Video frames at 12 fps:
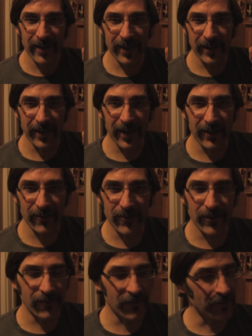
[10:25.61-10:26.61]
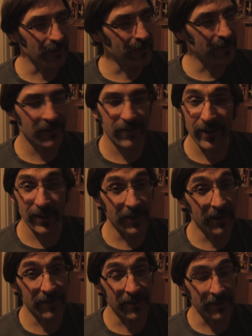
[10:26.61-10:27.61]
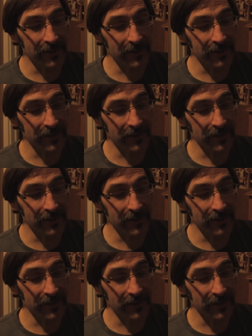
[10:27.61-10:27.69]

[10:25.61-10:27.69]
get the energy to. It's not easy.